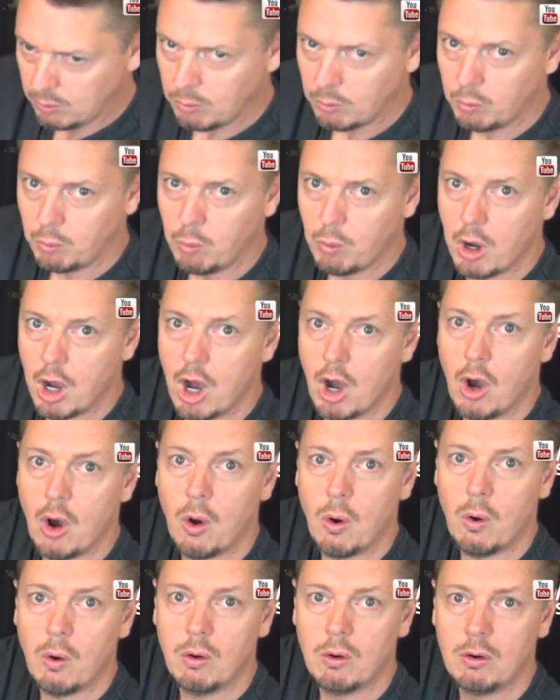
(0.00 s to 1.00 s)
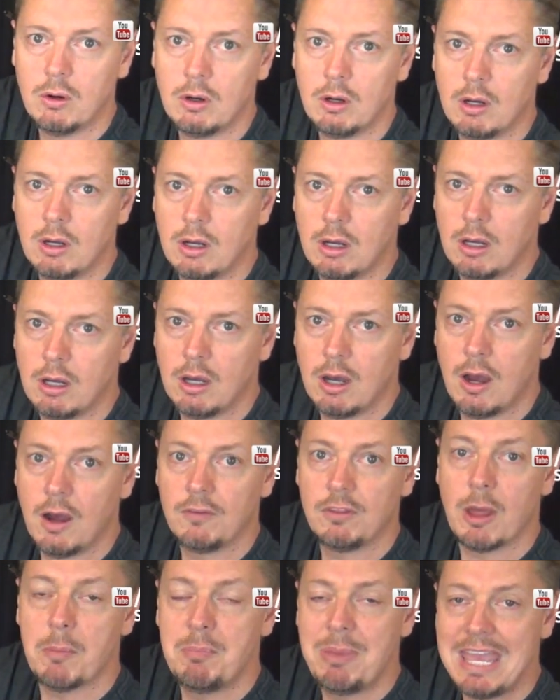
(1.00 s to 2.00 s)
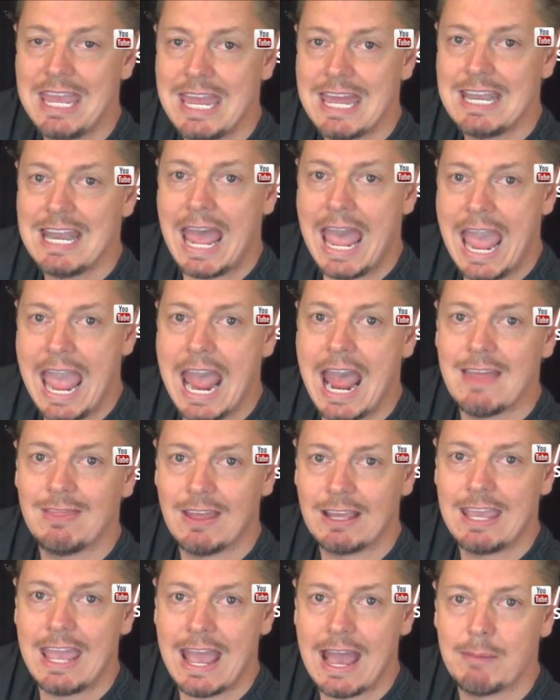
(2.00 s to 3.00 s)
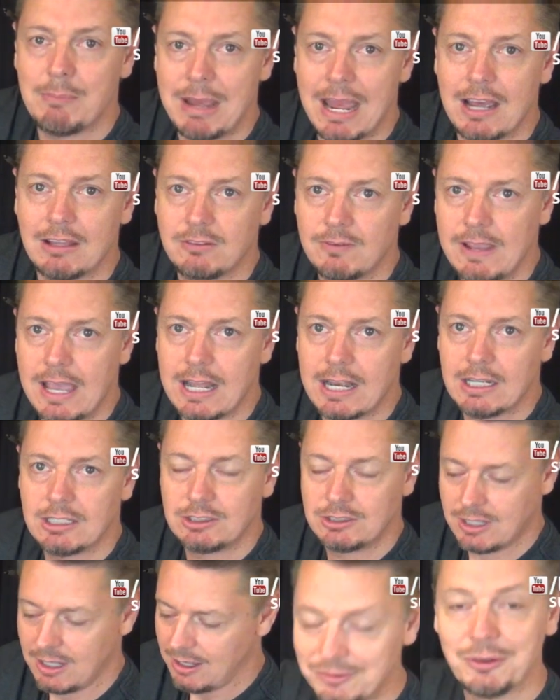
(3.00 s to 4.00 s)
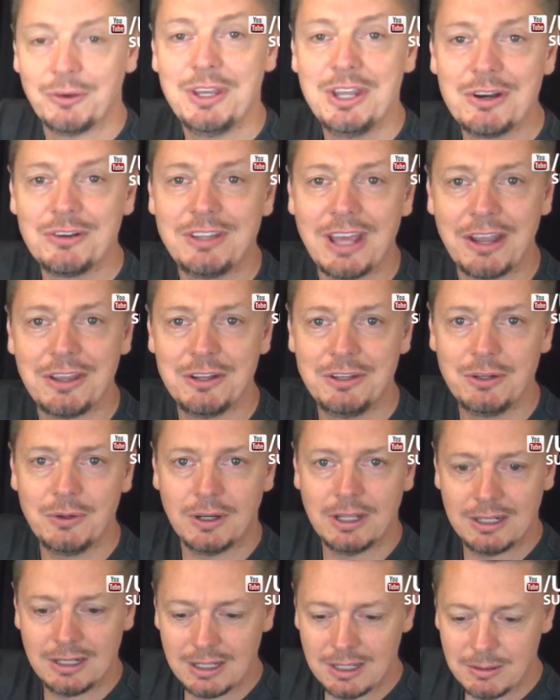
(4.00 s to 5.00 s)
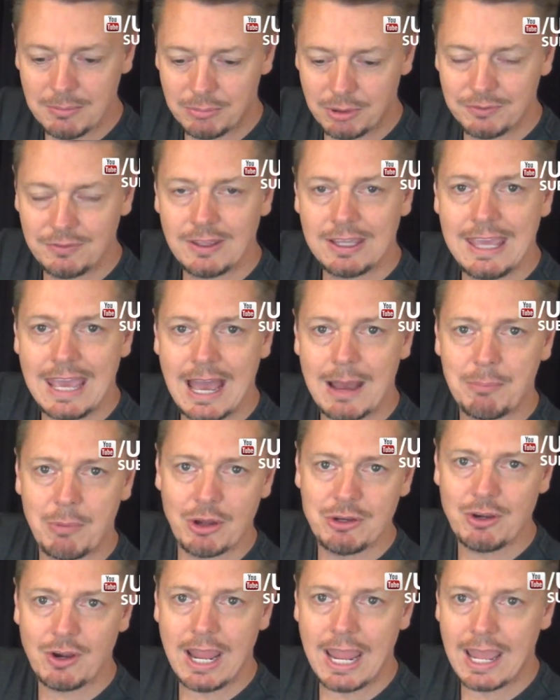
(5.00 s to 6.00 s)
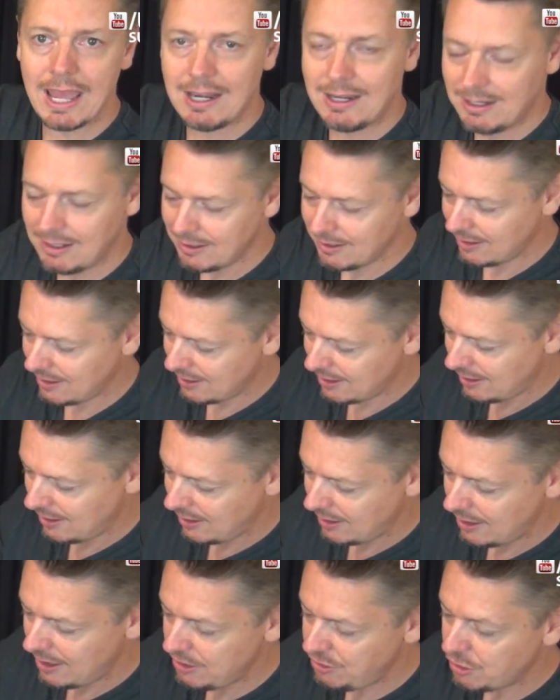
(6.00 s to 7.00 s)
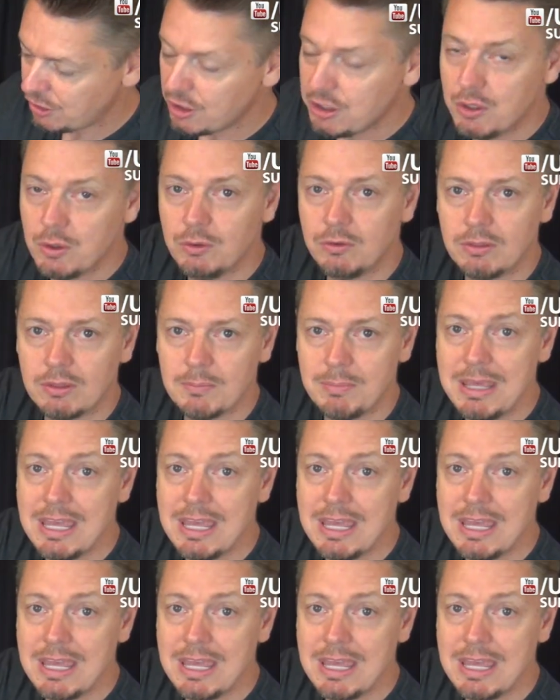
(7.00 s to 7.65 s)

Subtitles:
Whoa. The pin and the cap has vanished. So here's how you do it. Put the cap on your hand, and you're gonna use the